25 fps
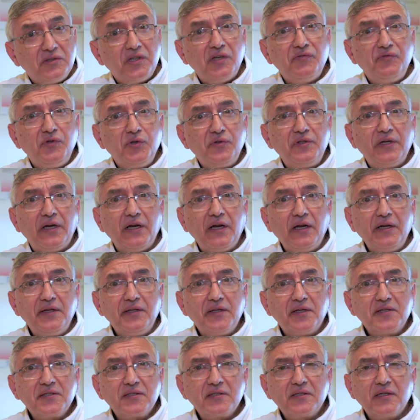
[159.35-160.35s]
give you the
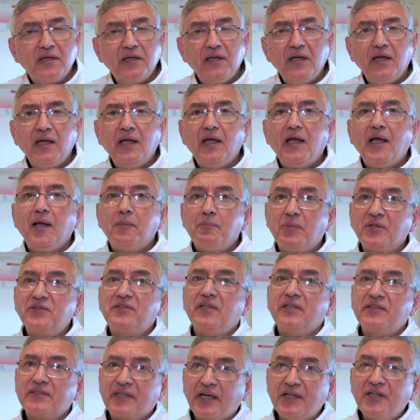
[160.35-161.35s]
illness, but
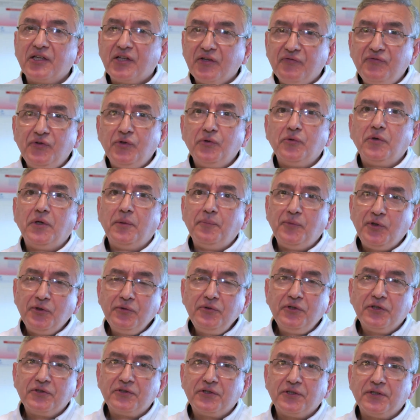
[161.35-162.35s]
it can give you
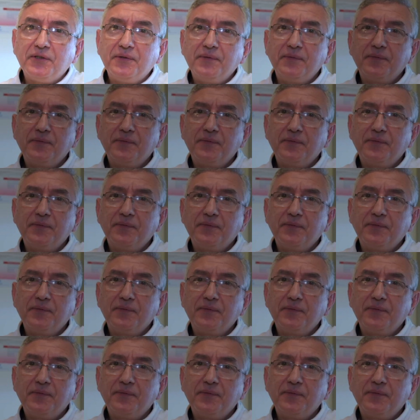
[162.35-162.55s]
immunity.